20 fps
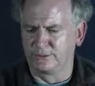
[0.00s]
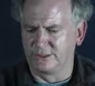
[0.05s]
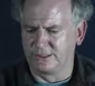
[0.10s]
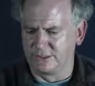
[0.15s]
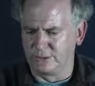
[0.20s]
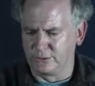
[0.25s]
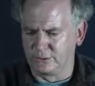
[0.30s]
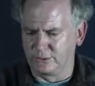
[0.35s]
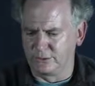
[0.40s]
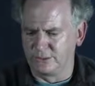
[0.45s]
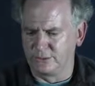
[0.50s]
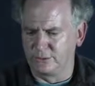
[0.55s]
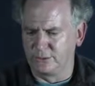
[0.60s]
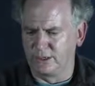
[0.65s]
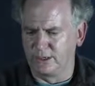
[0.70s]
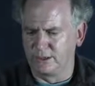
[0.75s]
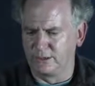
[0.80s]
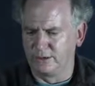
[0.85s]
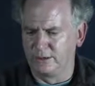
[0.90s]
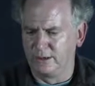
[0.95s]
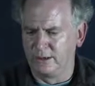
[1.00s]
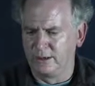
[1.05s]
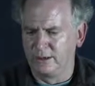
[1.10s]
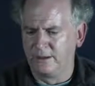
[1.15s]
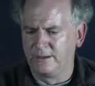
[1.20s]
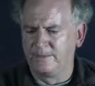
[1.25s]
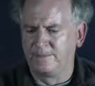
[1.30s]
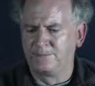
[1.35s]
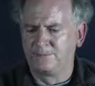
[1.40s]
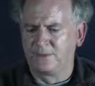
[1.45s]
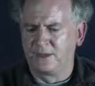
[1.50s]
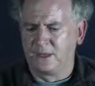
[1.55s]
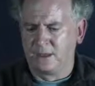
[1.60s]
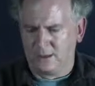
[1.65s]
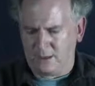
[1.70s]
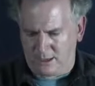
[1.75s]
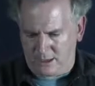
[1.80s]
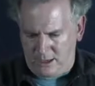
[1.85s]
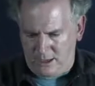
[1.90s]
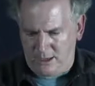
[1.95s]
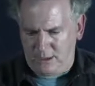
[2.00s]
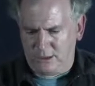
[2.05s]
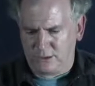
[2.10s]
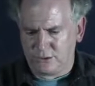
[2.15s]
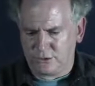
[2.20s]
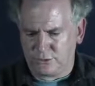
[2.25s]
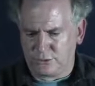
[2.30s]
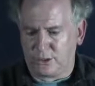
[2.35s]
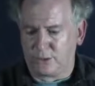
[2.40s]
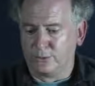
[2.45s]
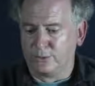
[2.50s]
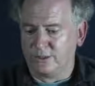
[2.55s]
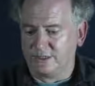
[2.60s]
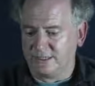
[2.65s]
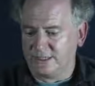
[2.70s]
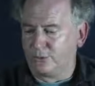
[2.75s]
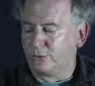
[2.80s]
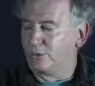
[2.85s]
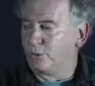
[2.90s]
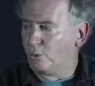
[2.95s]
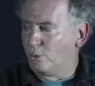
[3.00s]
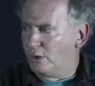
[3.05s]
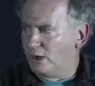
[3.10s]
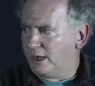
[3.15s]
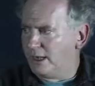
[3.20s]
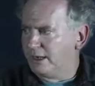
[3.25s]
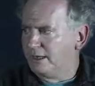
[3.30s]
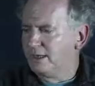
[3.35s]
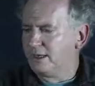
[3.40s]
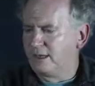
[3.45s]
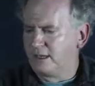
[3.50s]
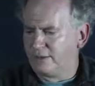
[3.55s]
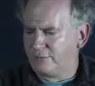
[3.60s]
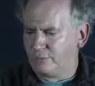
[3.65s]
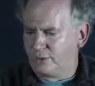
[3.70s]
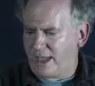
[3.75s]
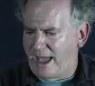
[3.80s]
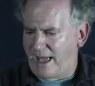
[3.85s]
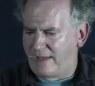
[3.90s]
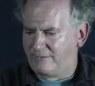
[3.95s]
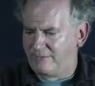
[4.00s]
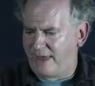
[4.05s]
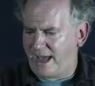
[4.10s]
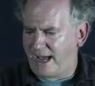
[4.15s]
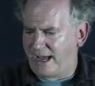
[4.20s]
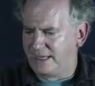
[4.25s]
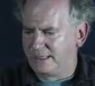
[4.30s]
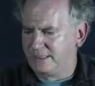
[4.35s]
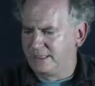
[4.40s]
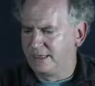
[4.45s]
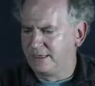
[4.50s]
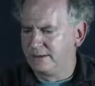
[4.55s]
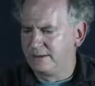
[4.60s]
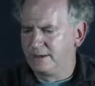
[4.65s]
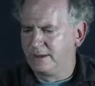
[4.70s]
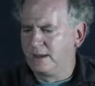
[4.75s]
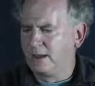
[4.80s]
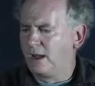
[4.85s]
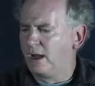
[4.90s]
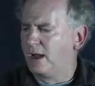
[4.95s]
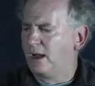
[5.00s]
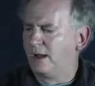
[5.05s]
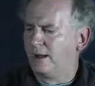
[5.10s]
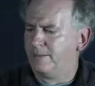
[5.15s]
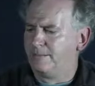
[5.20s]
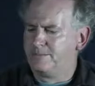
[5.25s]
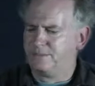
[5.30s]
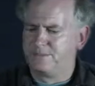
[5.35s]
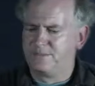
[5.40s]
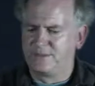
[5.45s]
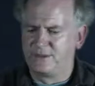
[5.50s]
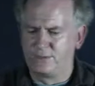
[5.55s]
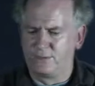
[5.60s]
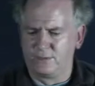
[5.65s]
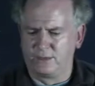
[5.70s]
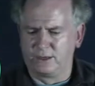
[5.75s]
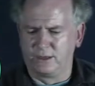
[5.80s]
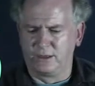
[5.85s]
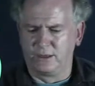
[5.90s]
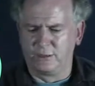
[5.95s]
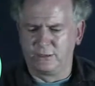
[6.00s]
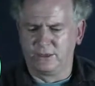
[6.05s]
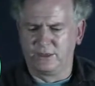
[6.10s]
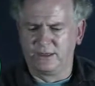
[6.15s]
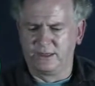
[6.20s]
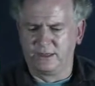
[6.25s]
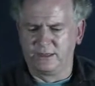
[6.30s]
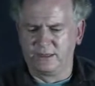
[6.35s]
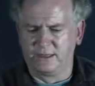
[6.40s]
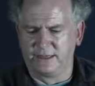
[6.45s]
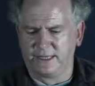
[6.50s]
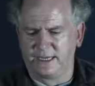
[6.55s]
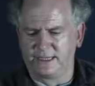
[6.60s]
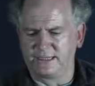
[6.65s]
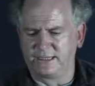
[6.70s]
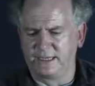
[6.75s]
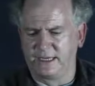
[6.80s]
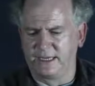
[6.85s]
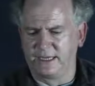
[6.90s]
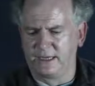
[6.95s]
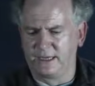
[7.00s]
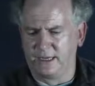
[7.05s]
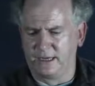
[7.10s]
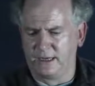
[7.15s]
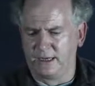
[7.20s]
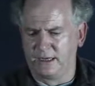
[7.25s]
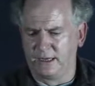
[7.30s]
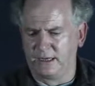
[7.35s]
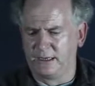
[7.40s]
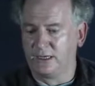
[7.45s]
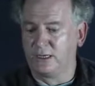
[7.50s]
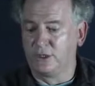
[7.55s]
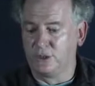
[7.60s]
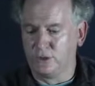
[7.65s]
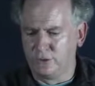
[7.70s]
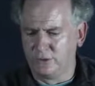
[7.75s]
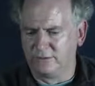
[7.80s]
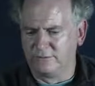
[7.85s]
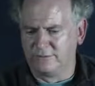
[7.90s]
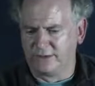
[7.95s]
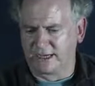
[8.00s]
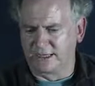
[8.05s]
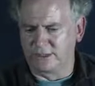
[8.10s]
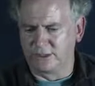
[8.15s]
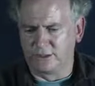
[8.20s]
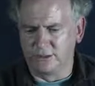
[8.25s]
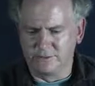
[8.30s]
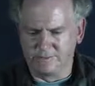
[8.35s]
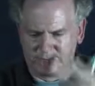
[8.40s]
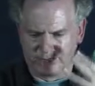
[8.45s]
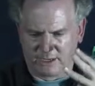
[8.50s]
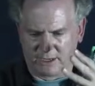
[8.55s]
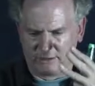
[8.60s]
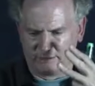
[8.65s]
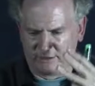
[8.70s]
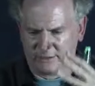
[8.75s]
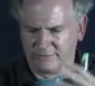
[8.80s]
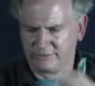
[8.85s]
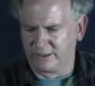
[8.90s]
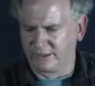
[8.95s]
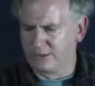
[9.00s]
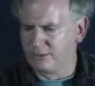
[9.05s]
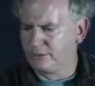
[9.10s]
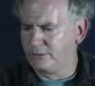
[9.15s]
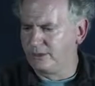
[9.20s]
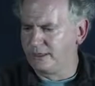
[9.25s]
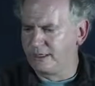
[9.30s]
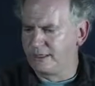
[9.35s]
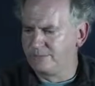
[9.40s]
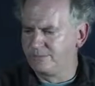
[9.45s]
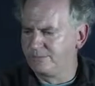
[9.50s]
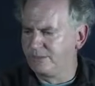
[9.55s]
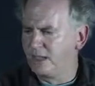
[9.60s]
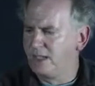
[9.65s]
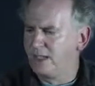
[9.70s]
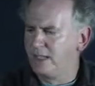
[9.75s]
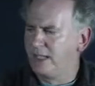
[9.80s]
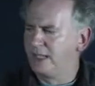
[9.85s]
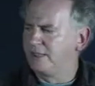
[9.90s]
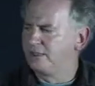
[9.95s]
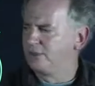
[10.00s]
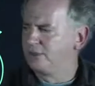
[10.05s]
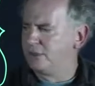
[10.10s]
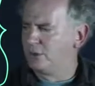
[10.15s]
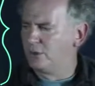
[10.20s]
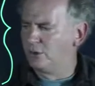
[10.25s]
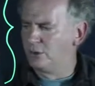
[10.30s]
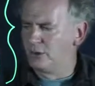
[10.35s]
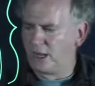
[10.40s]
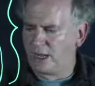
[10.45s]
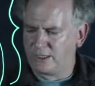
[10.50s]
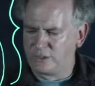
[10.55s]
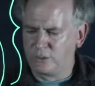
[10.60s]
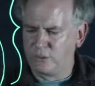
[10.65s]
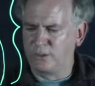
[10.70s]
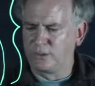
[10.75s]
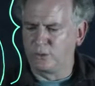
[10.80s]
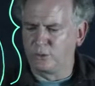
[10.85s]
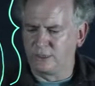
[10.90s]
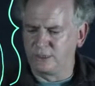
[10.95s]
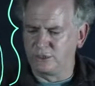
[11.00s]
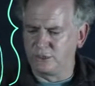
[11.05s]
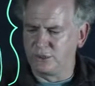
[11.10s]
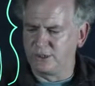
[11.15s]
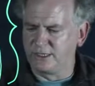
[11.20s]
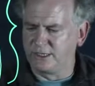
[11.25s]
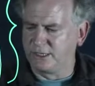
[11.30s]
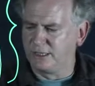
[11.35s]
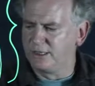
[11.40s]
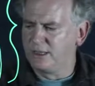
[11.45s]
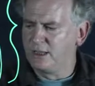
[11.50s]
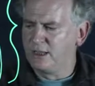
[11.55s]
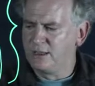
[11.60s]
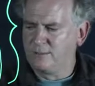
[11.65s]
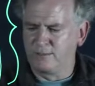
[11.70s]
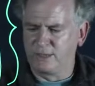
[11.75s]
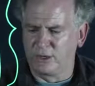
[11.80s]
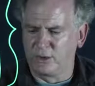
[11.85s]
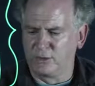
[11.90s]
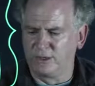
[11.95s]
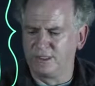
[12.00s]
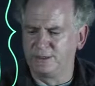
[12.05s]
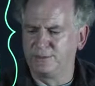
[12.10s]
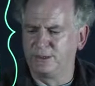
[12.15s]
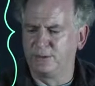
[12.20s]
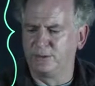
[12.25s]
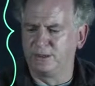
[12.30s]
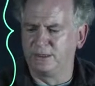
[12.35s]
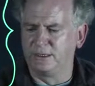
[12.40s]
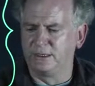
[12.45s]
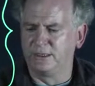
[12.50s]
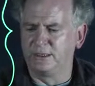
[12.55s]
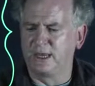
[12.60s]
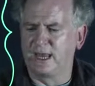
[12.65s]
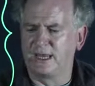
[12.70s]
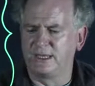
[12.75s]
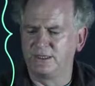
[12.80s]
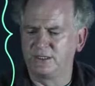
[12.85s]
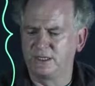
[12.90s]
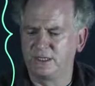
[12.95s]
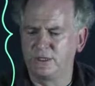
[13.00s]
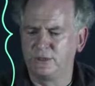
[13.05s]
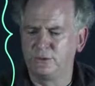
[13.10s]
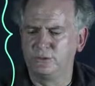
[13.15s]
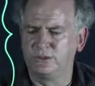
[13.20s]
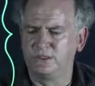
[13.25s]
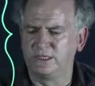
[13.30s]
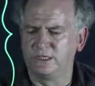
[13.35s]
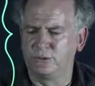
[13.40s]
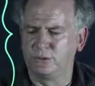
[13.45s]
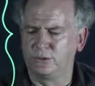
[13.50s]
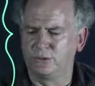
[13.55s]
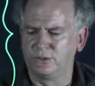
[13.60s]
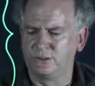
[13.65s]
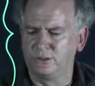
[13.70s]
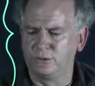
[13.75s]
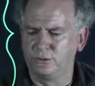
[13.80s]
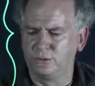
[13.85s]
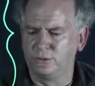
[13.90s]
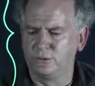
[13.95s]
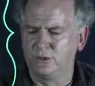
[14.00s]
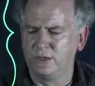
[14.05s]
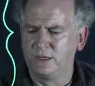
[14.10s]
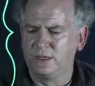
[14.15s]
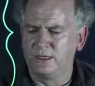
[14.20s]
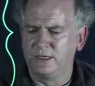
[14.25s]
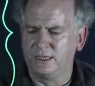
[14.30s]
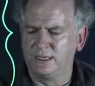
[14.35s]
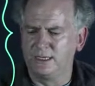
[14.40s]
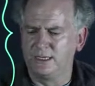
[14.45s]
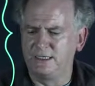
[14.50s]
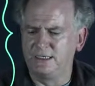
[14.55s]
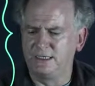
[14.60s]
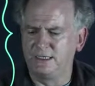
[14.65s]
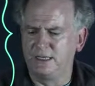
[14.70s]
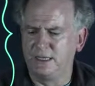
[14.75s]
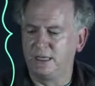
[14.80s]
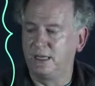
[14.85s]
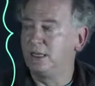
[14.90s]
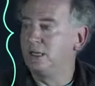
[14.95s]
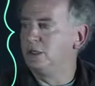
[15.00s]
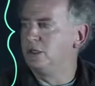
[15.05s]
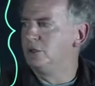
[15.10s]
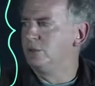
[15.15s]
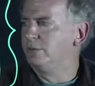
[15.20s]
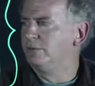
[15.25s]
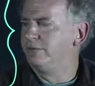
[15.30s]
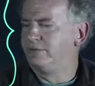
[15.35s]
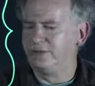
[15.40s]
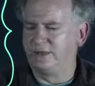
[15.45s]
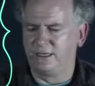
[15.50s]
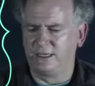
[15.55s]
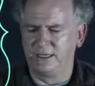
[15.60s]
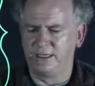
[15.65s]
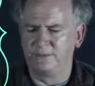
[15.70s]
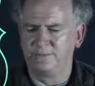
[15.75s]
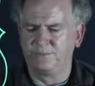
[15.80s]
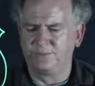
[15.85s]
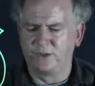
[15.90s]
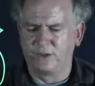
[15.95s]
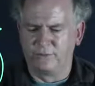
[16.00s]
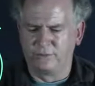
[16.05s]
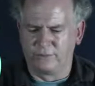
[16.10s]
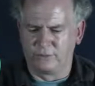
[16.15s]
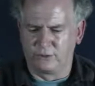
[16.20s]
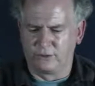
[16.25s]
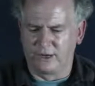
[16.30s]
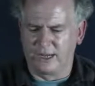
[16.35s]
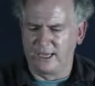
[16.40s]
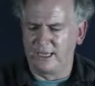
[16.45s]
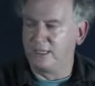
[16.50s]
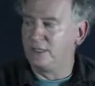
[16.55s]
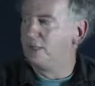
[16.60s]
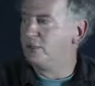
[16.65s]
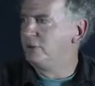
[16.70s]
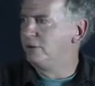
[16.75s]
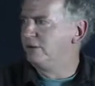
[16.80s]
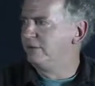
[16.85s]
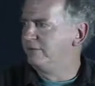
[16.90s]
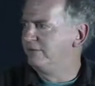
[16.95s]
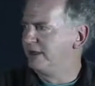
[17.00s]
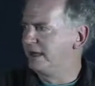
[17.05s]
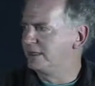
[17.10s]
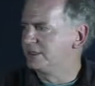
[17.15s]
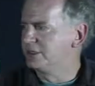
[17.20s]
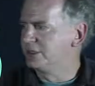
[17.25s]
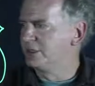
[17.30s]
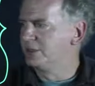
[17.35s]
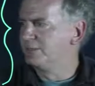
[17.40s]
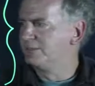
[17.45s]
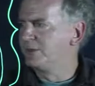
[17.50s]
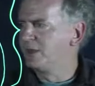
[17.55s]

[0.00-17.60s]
plus u3 squared square root is equal to 1, if we have that, um, we call it, then, then that's a, a, uh, a, unit vector of length 3. And so a unit quaternion may always be written as q is equal to e to the u phi for a unit vector,